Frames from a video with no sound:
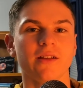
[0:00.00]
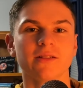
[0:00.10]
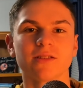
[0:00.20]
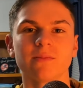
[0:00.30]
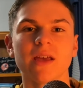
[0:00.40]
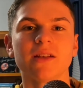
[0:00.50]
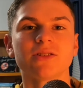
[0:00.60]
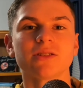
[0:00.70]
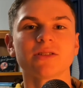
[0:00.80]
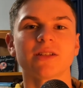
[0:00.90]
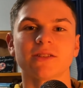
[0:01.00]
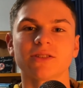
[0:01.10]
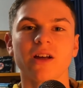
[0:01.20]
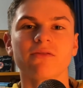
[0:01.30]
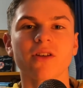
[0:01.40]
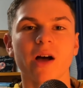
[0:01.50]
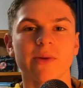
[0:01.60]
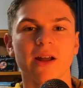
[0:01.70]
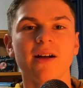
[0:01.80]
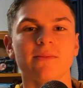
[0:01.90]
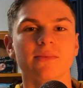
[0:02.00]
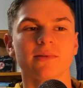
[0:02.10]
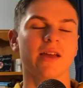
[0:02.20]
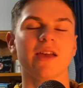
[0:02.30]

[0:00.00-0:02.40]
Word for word: There's some interesting stuff coming up.